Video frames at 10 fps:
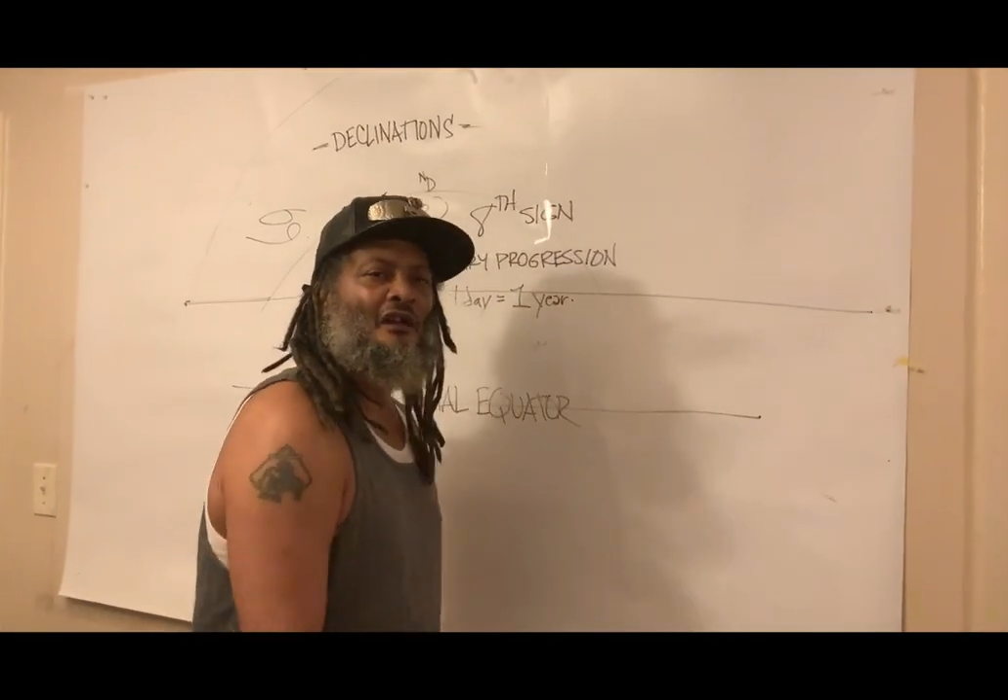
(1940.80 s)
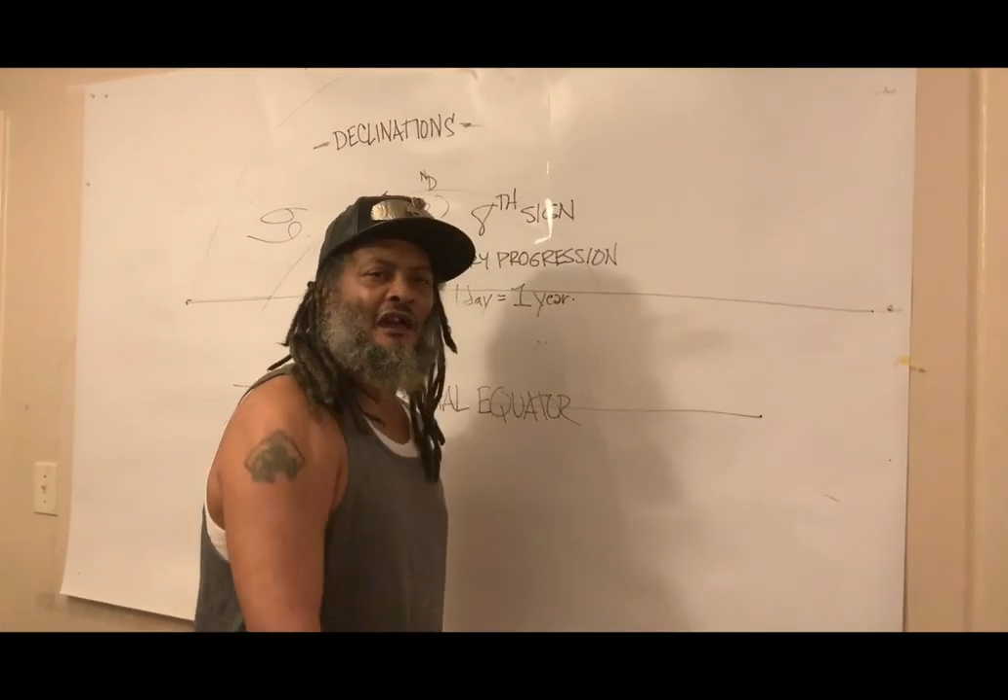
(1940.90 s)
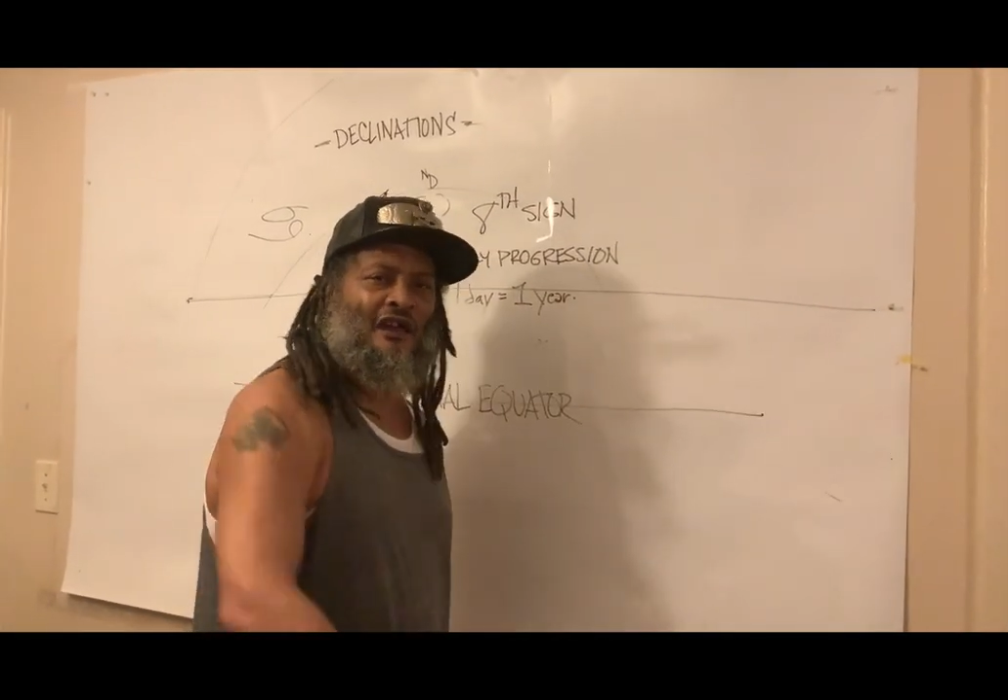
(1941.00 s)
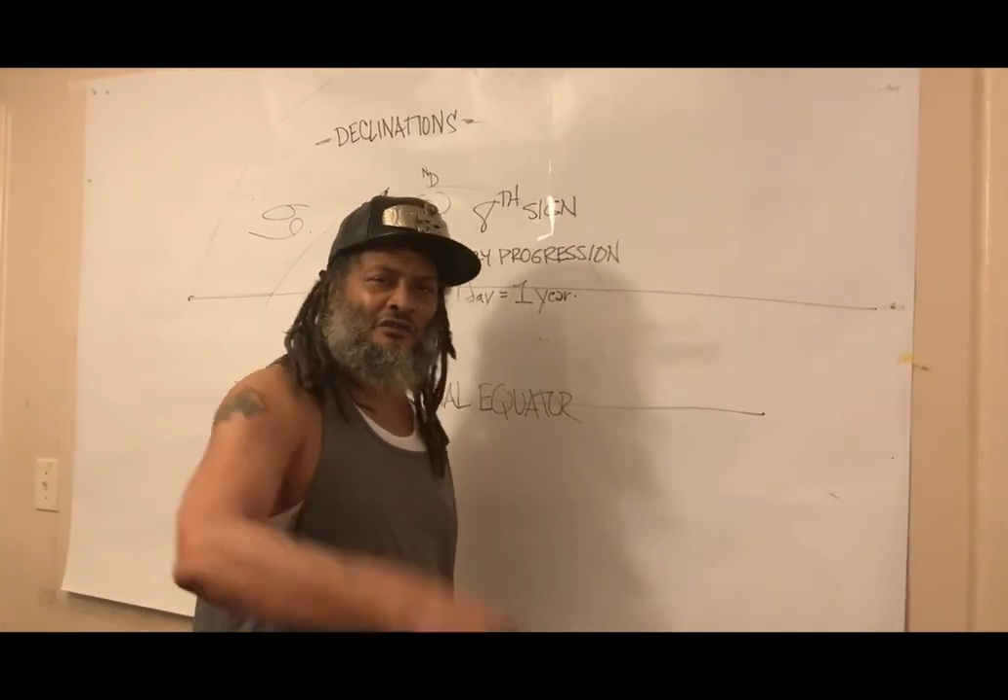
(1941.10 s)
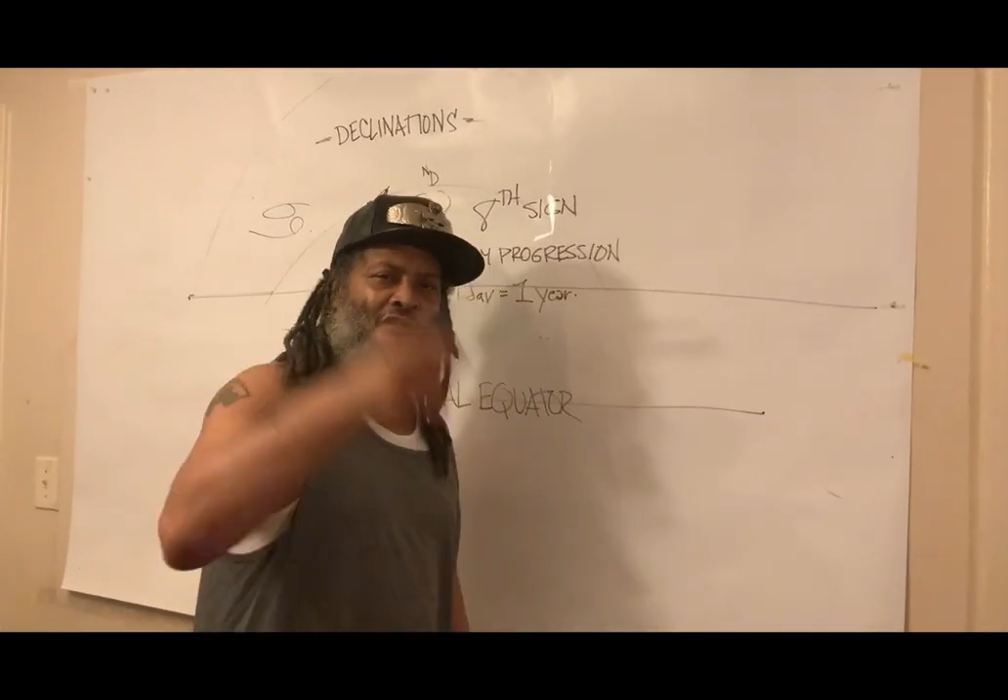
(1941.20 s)

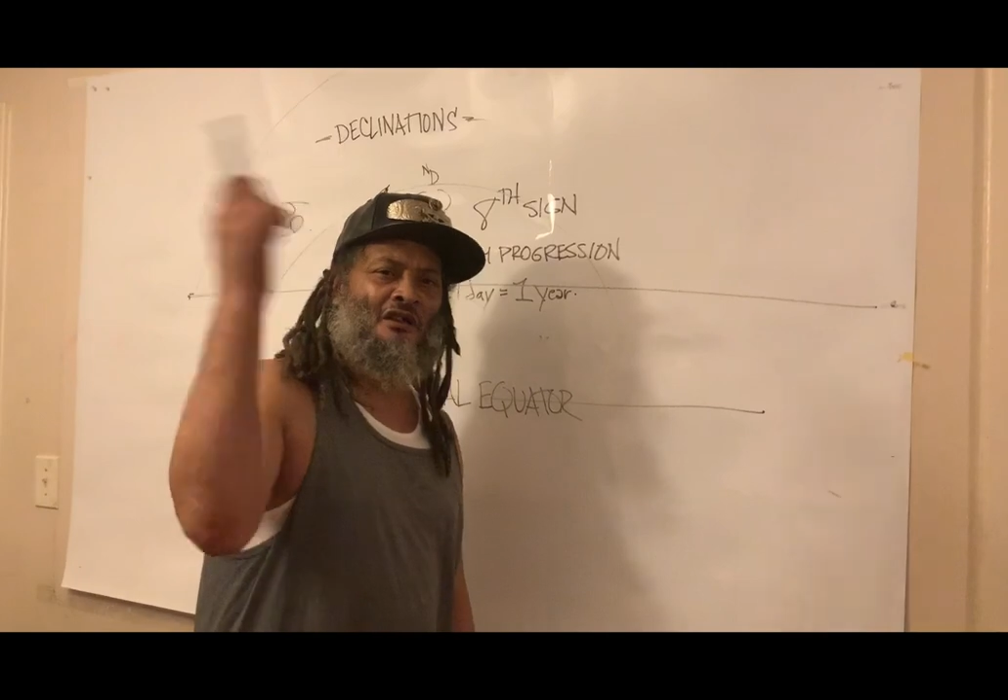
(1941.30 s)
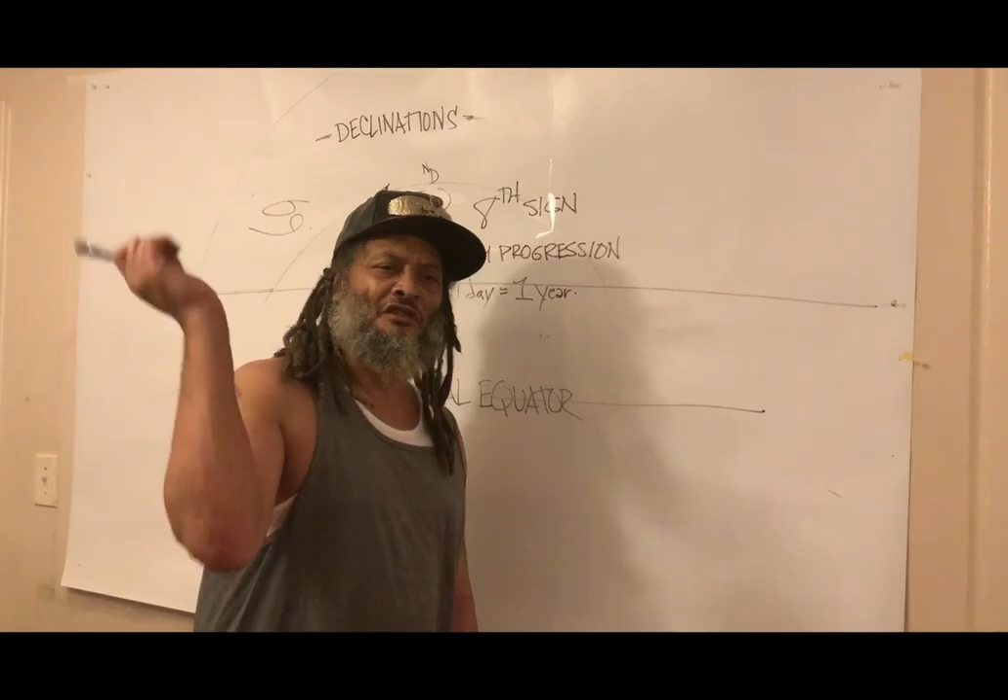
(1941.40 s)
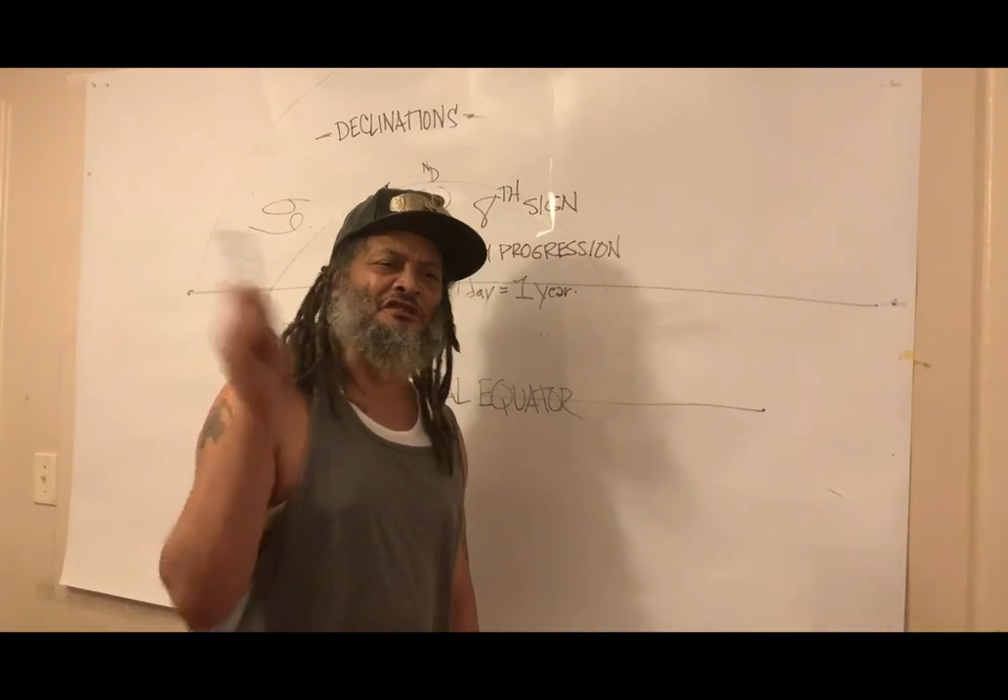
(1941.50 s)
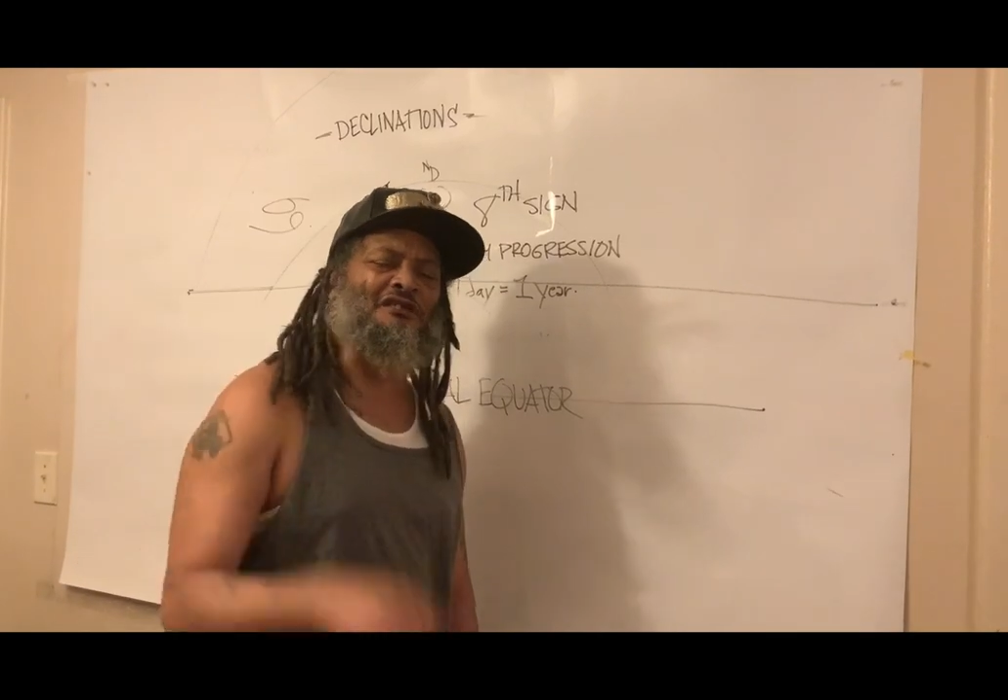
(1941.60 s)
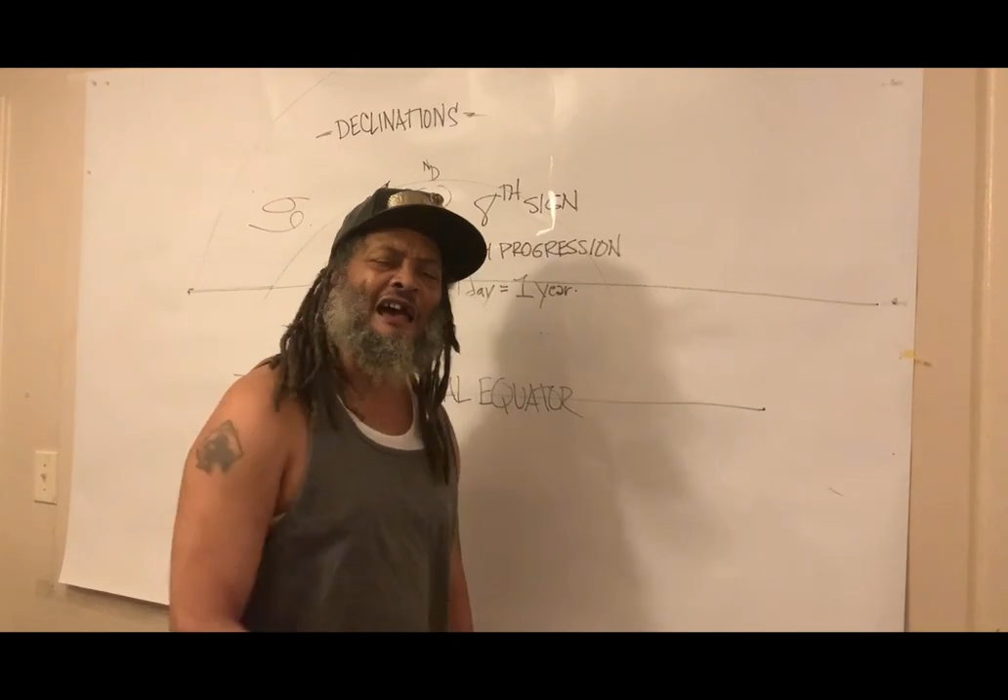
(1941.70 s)
and
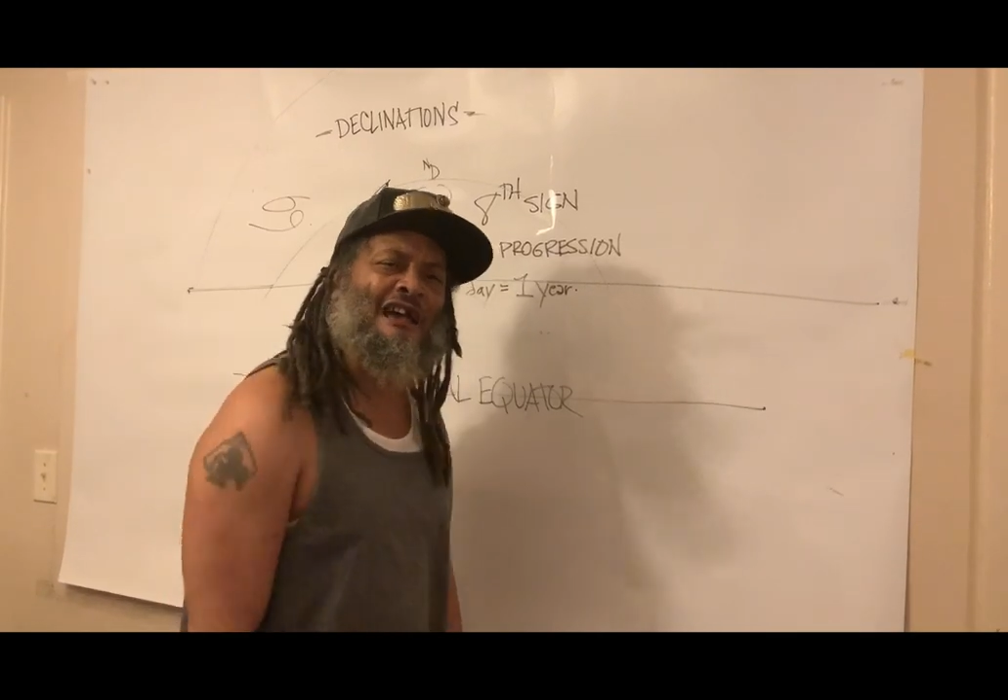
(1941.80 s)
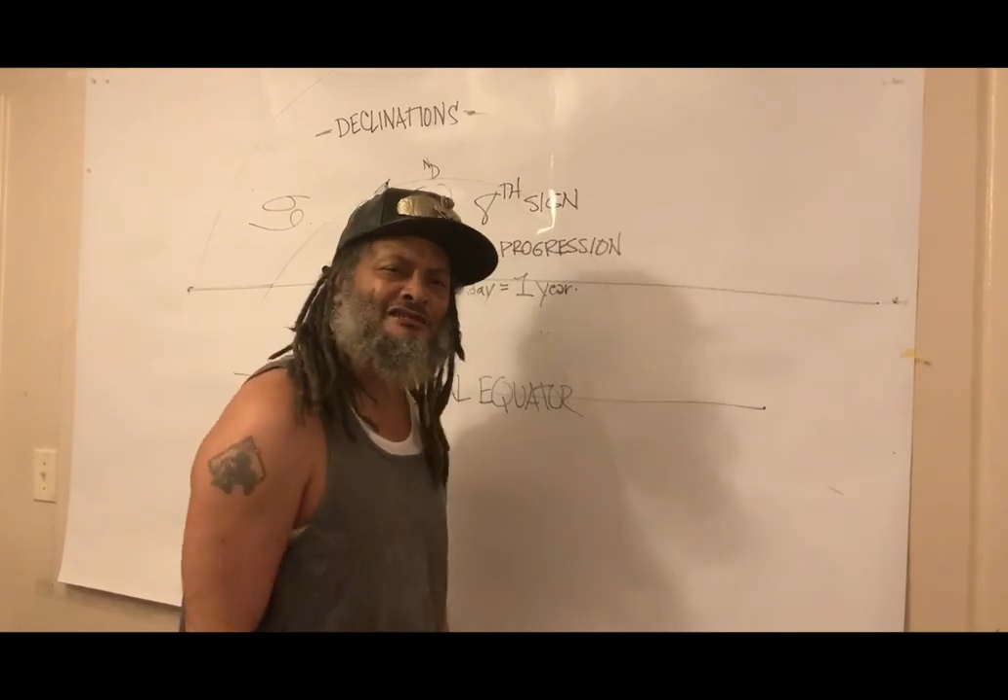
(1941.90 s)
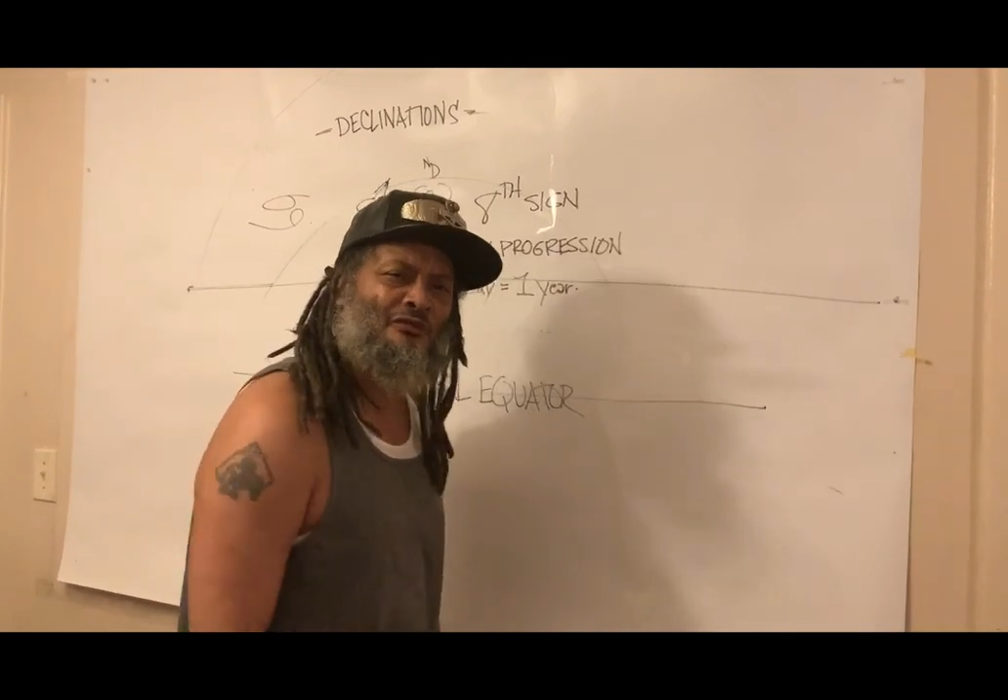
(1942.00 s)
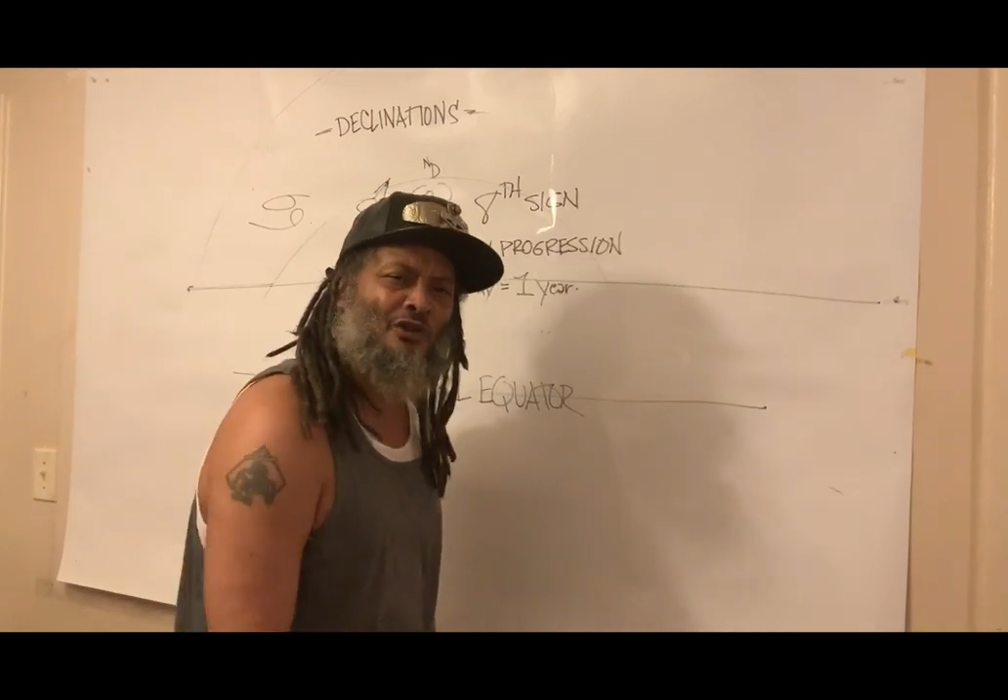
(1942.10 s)
the signs of